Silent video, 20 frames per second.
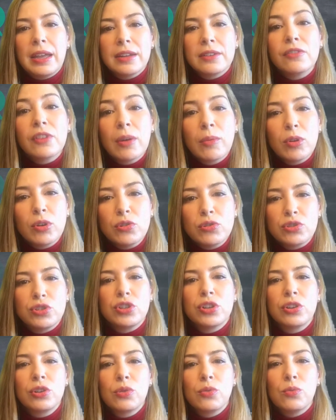
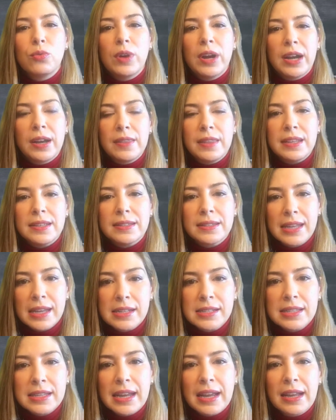revolution were the
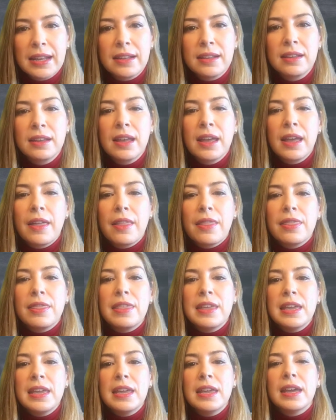textile,
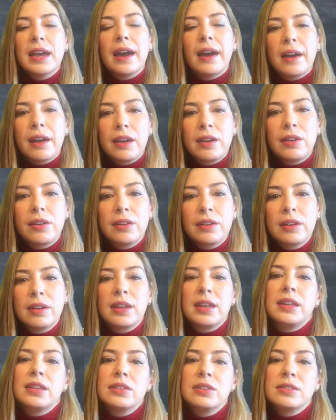the iron
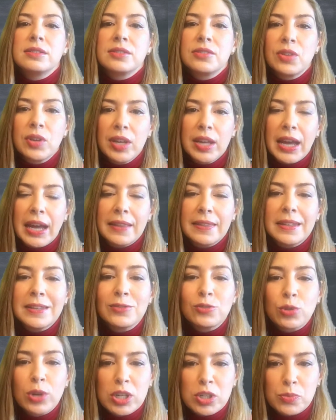industry, and the
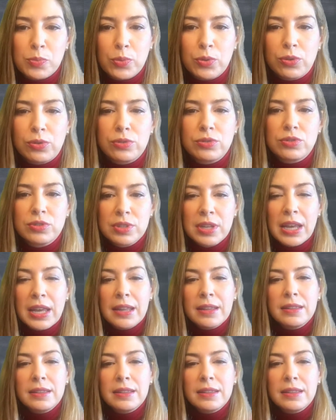transports.